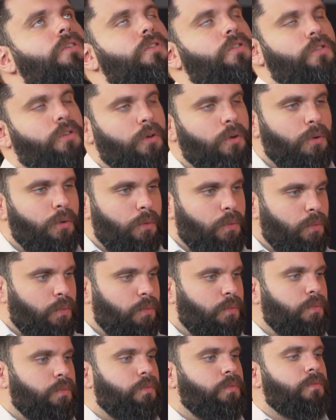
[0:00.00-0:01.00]

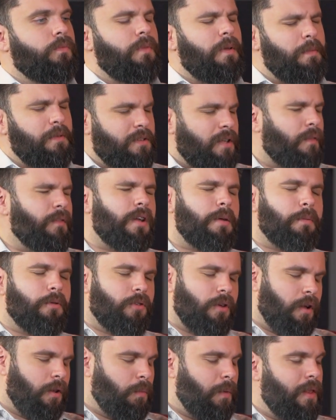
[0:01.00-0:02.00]
To maybe
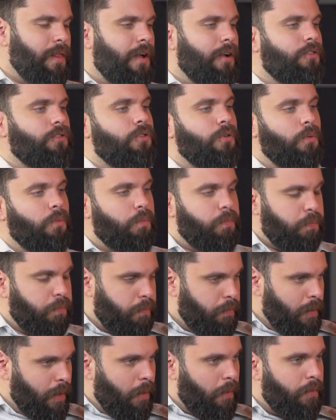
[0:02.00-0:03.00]
70% of the way there to
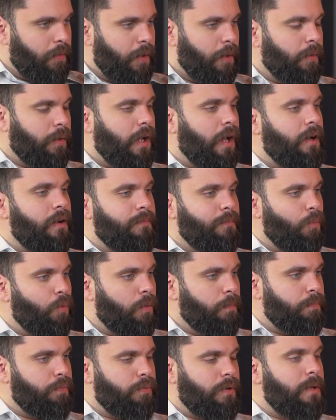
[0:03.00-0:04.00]
their kind of
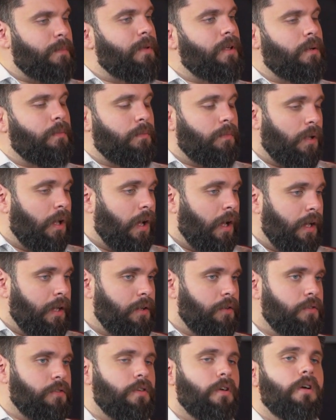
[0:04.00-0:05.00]
more premium
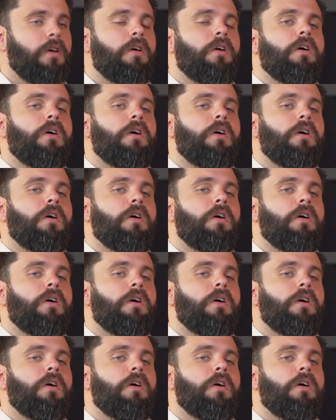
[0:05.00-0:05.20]
lines.